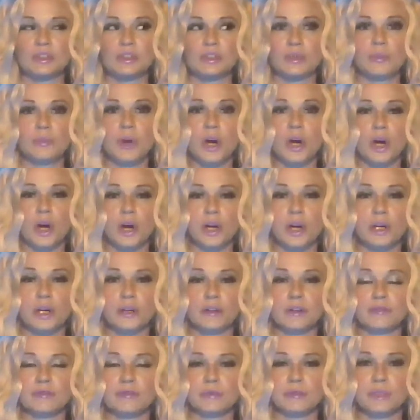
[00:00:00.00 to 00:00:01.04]
it's just a
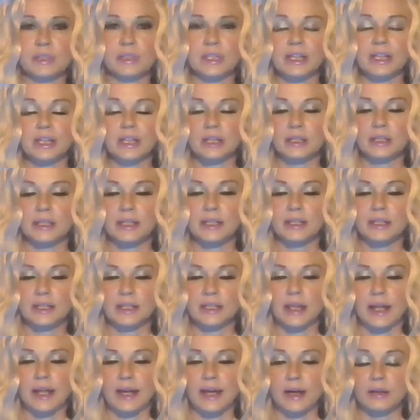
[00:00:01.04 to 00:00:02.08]
part of really
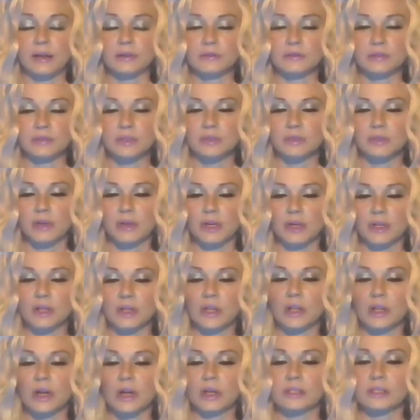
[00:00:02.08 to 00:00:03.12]
cleaning out
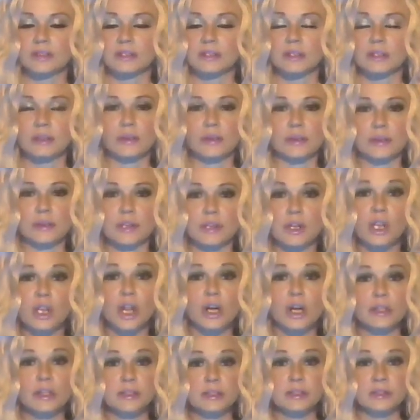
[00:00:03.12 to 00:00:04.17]
our closet,
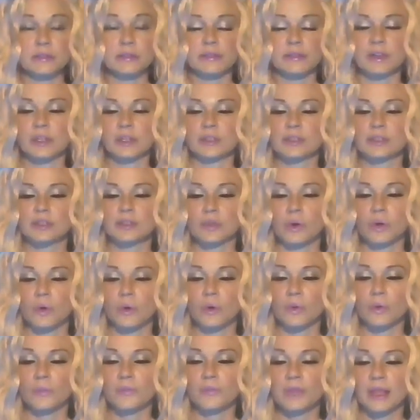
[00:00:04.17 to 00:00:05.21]
or the closet of
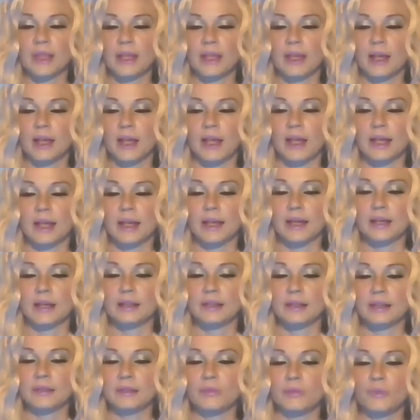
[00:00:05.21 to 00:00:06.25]
our soul,
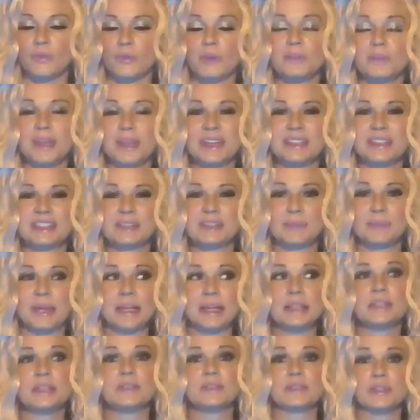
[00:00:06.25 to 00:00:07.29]
and we
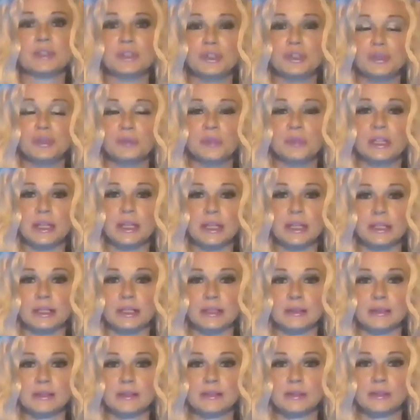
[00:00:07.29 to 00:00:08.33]
make space for new
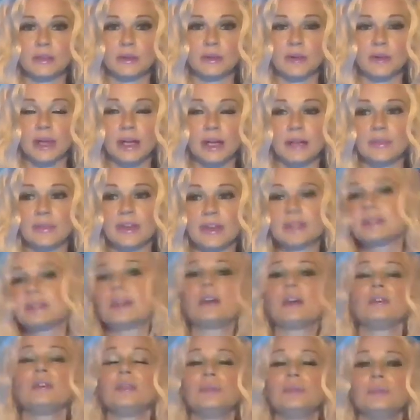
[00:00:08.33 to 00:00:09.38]
beginnings,
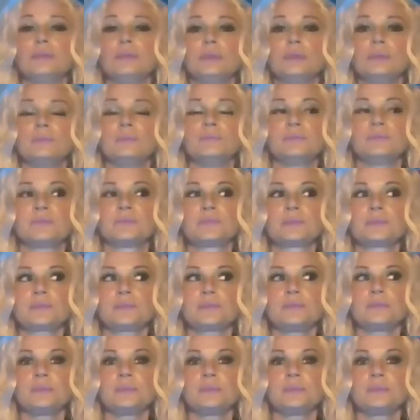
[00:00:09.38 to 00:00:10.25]
okay? That's how you